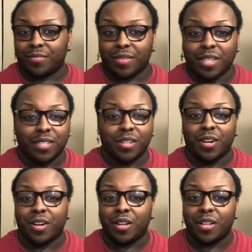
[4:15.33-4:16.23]
this
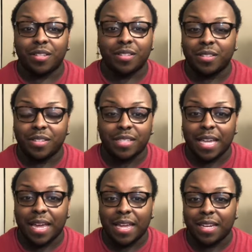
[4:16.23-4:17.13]
girl
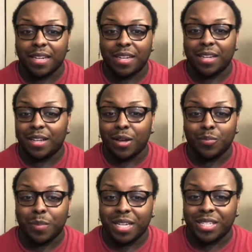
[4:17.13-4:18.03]
saying a low
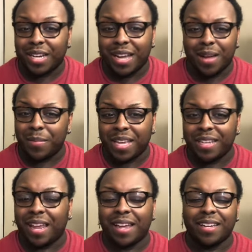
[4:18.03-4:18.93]
budget
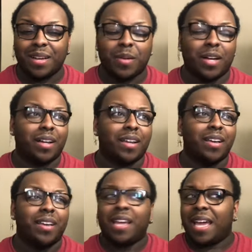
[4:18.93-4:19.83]
comment. Like, come on.
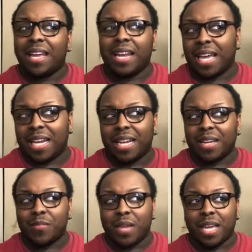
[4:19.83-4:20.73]

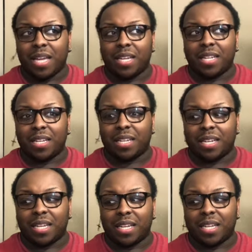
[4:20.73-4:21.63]
And Mia,
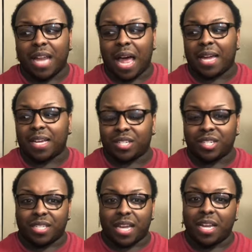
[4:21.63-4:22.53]
like
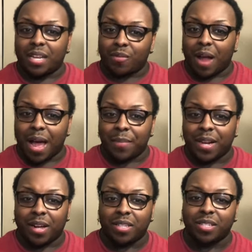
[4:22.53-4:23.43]
Gizelle and
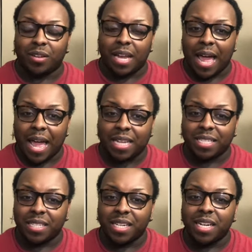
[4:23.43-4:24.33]
Robin, also
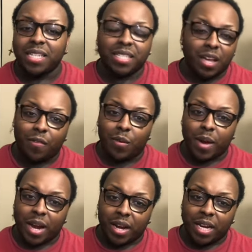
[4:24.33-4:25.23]
lacks
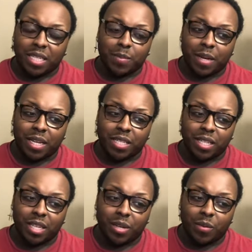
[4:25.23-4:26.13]
self-awareness, because